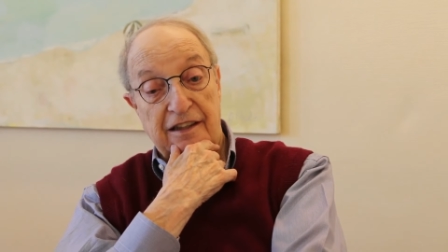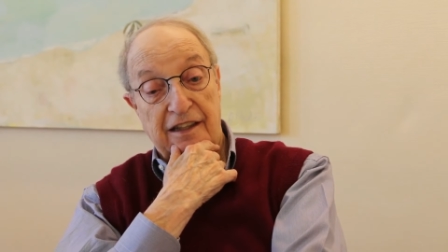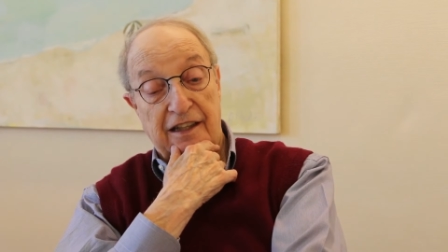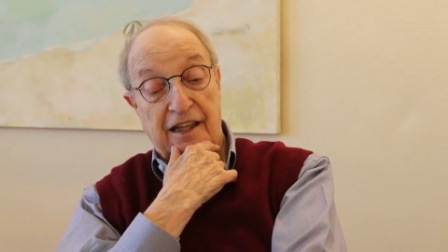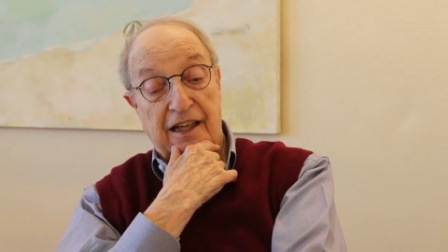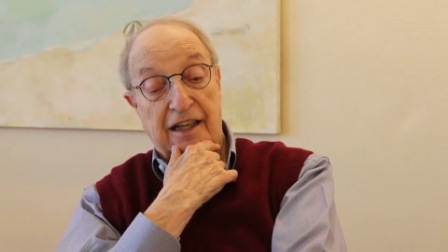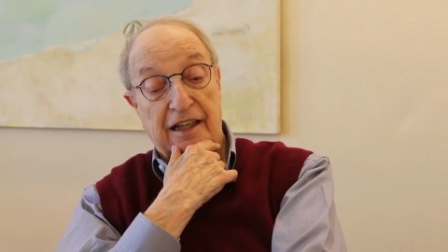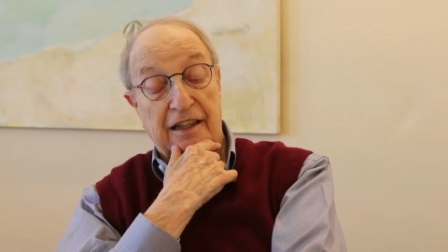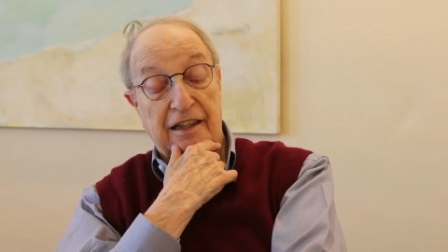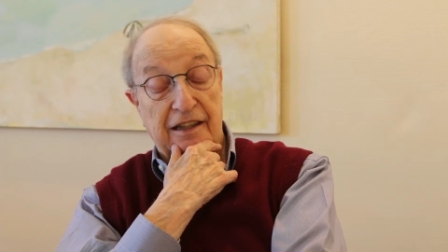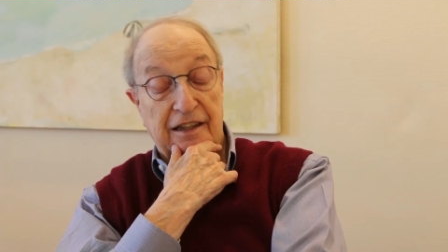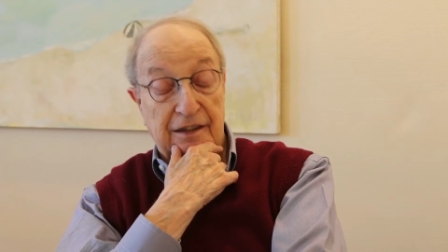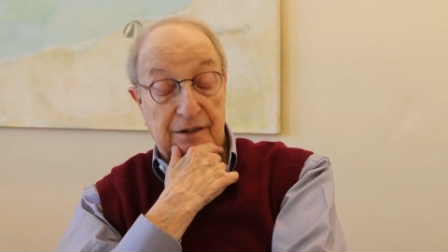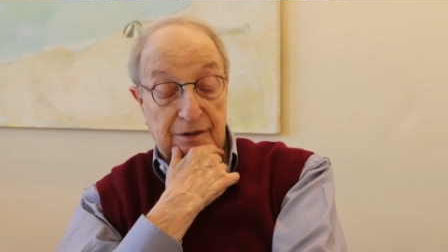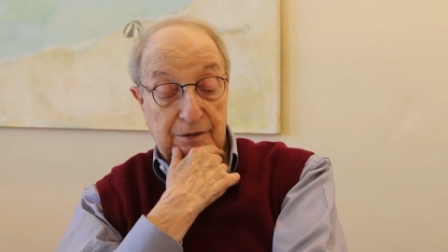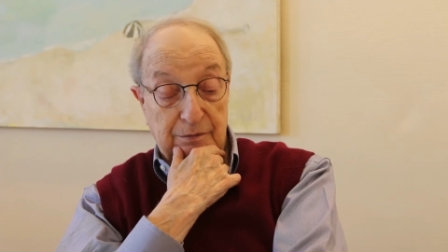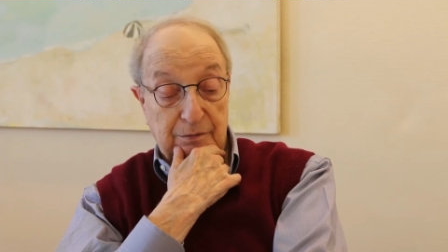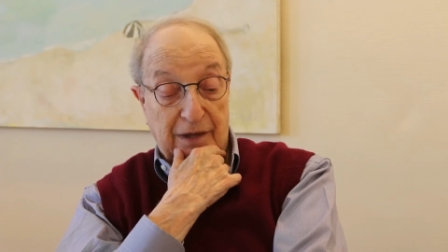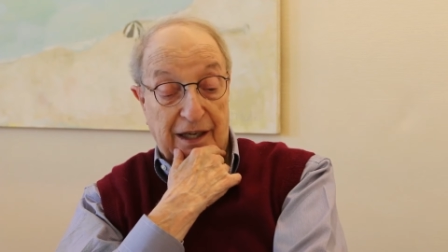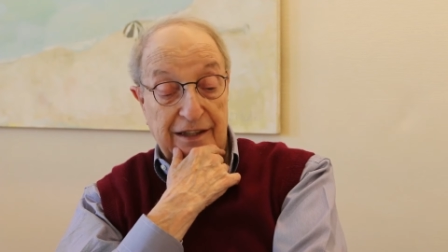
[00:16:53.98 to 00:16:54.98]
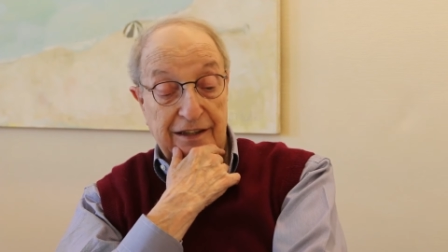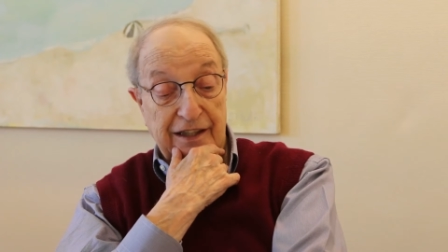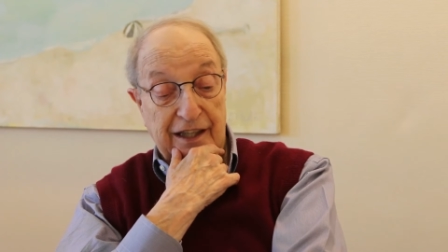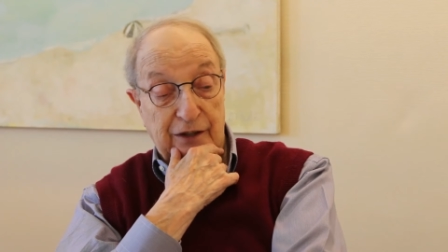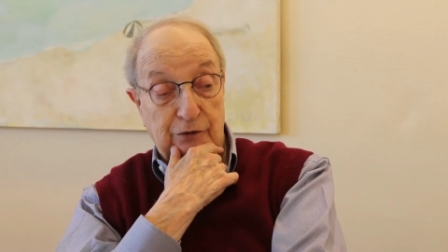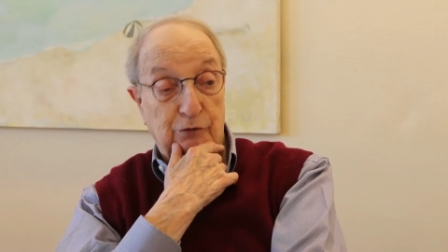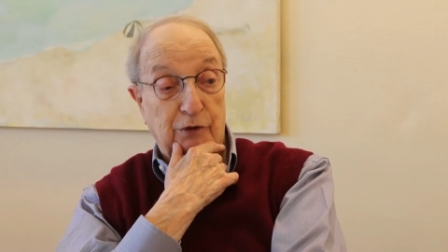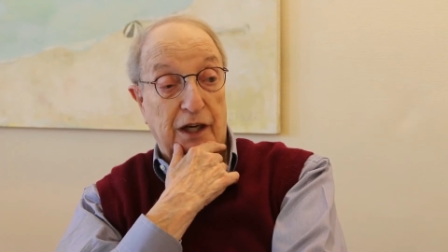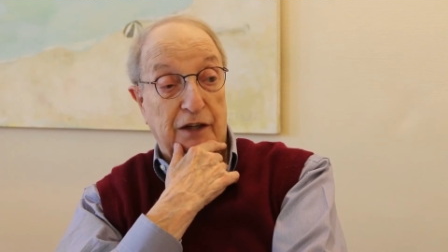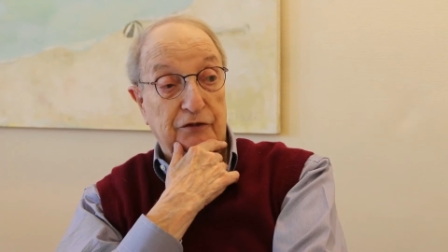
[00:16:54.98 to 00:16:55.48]
And my
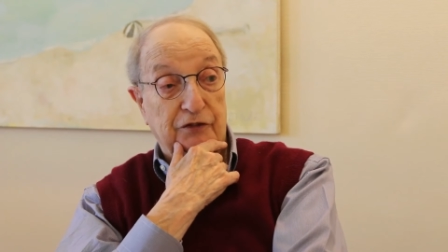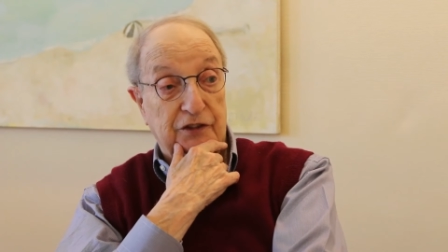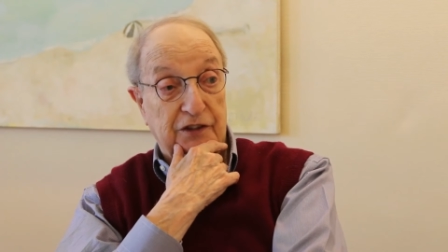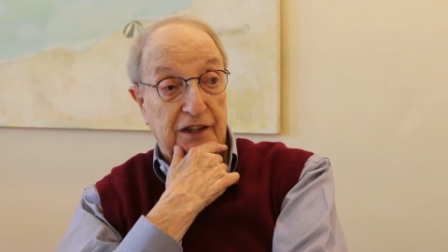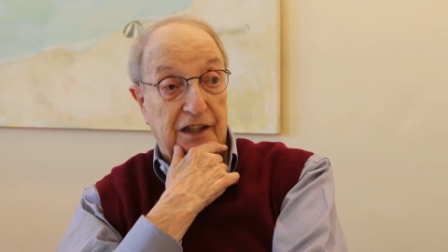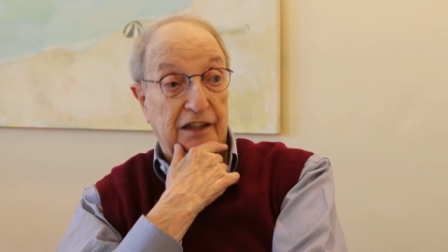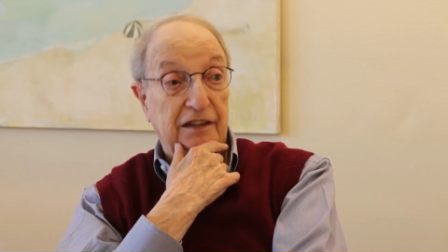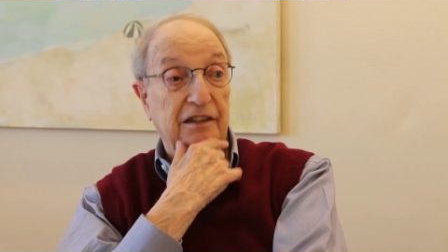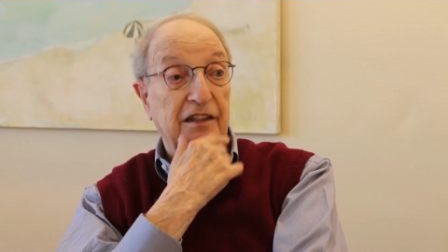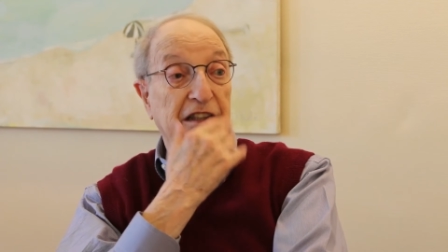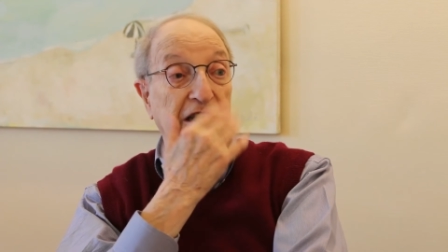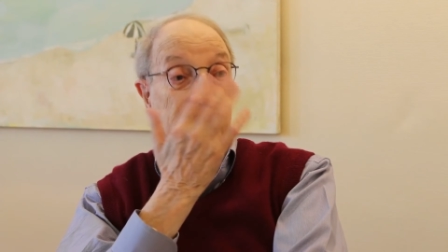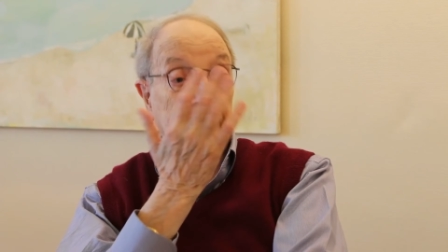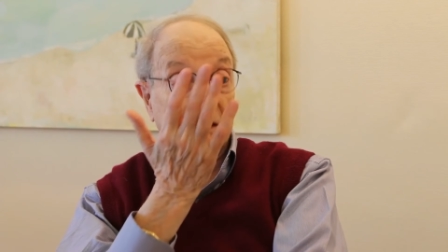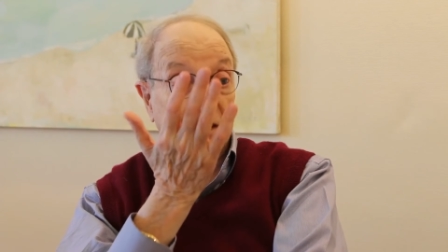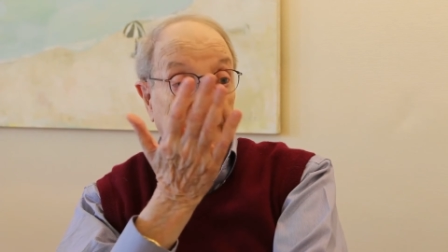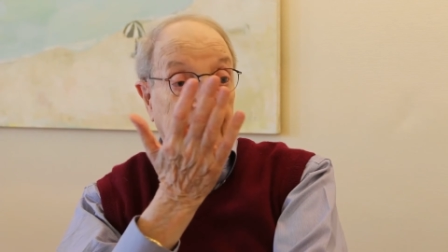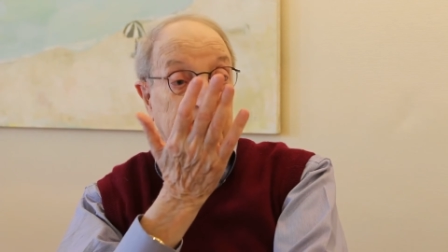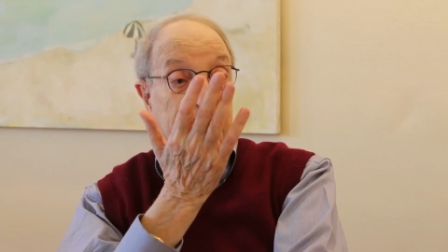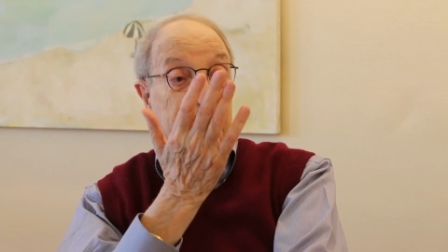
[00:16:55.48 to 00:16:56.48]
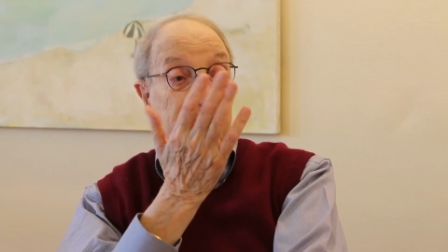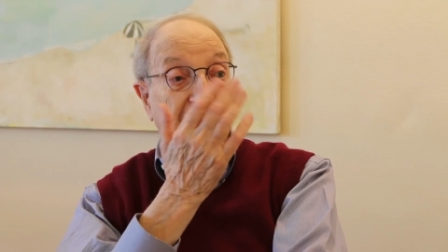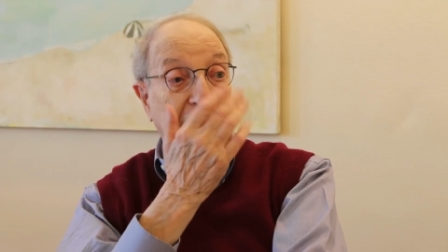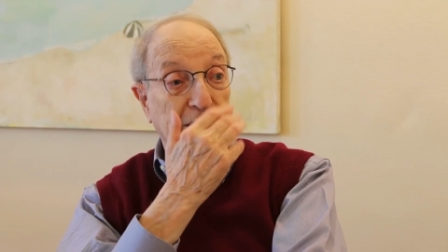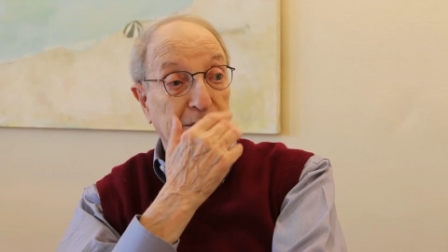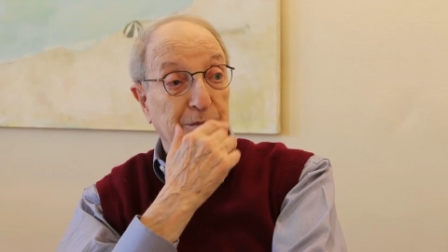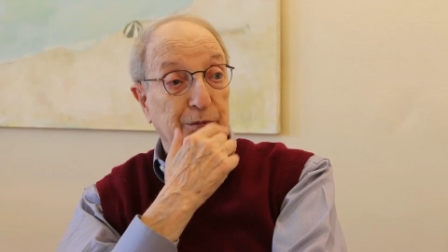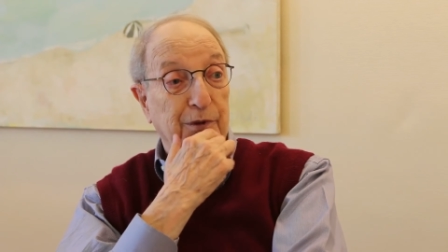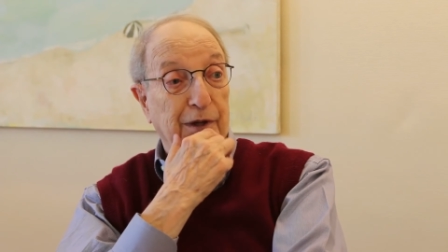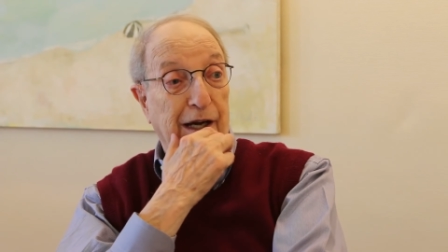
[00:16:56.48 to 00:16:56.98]
late wife said, eh, That's
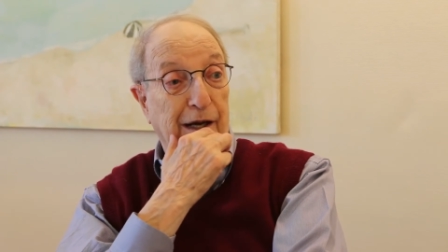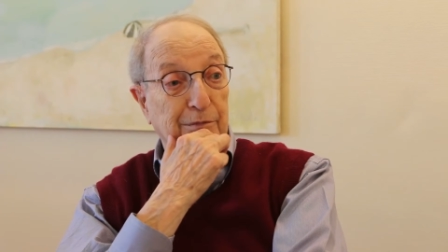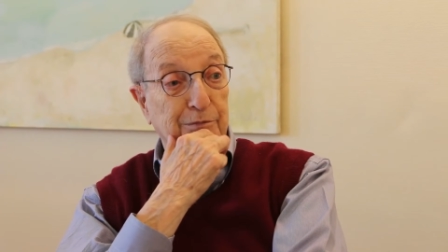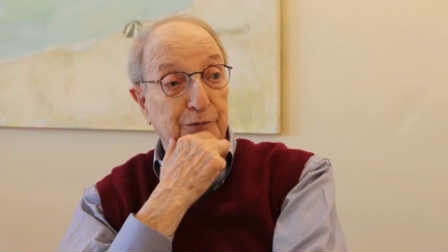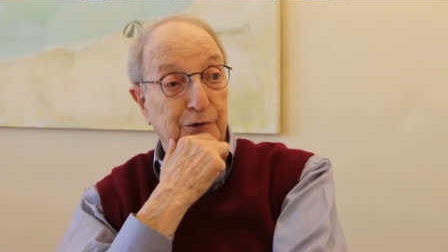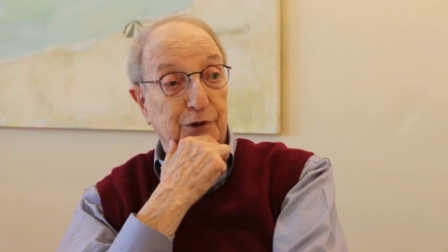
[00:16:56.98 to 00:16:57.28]
their problem.